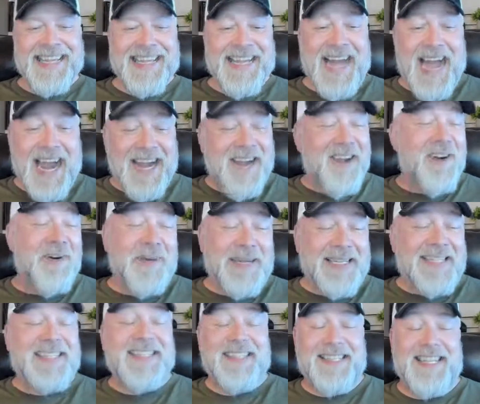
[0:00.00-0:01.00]
I know
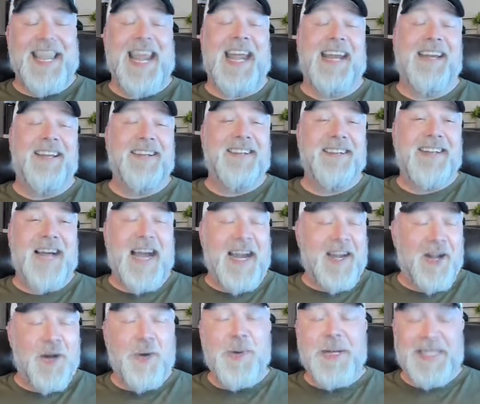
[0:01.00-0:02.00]
it's insane. I
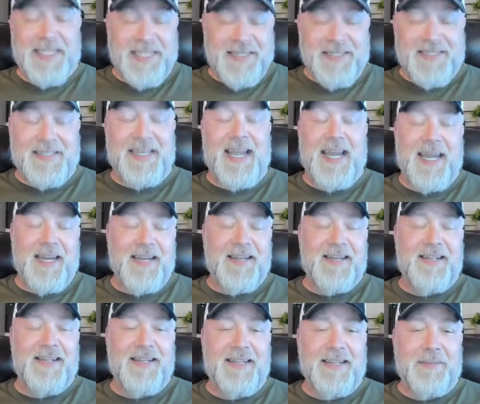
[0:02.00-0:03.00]
know it's insane
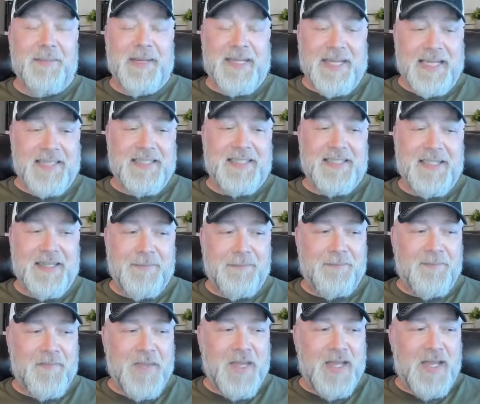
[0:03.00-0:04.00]
because
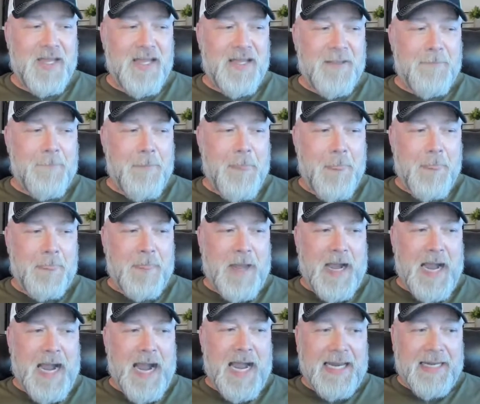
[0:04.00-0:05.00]

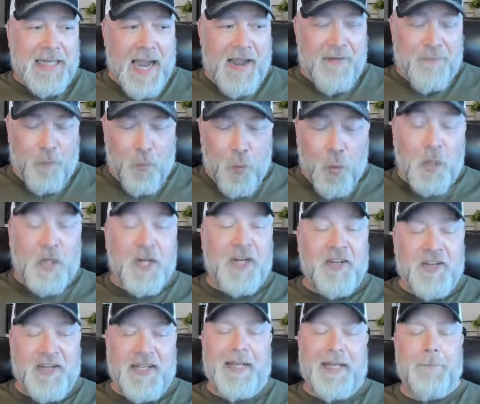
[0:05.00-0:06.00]
I've
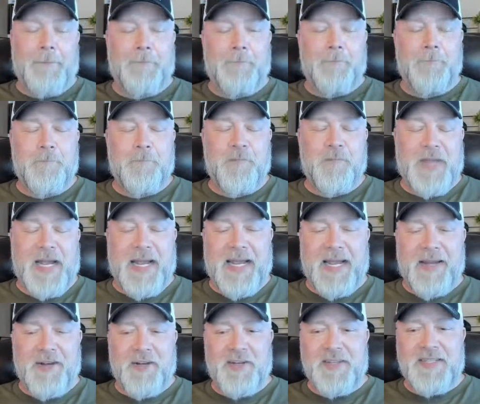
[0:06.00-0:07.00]
worked it. I
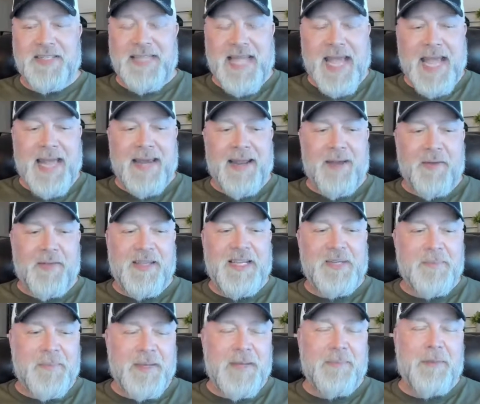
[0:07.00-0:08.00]
understand how
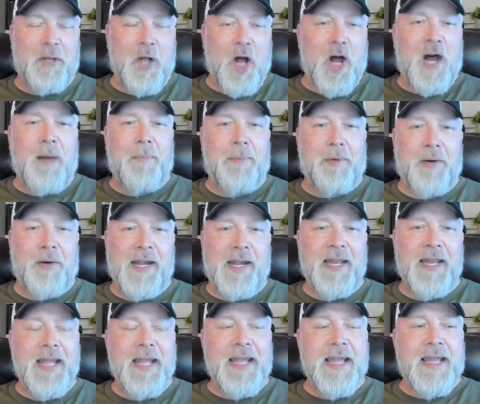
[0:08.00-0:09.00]
these people operate.
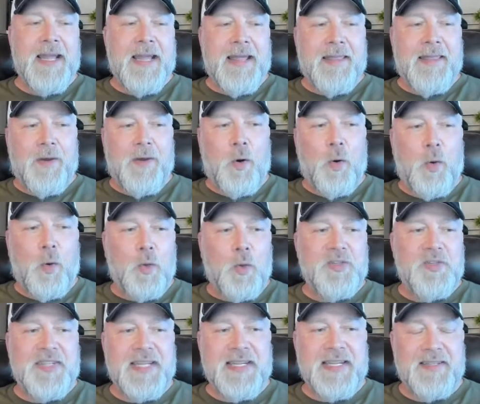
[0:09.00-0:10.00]
The whole
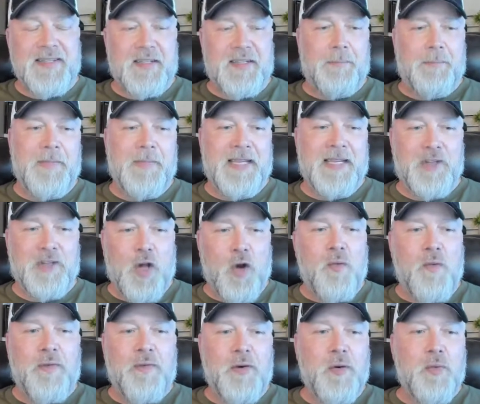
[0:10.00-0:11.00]
system is
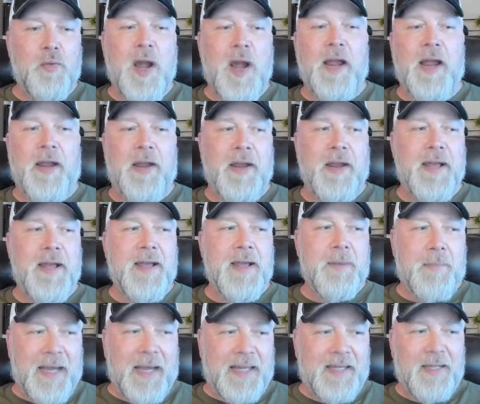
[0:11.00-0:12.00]
overrun
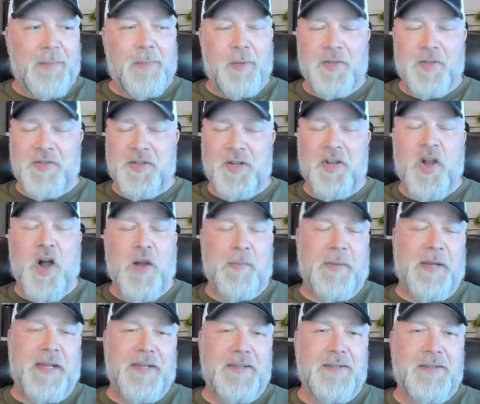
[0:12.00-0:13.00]
by liberals and
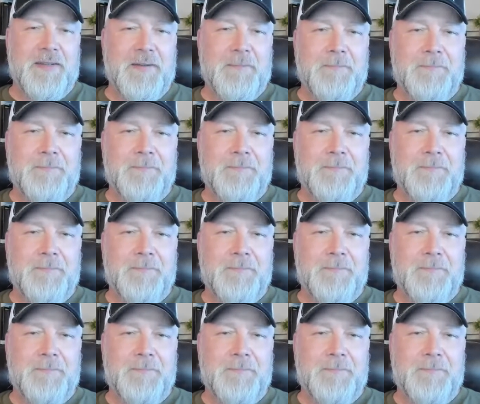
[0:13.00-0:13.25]
communists.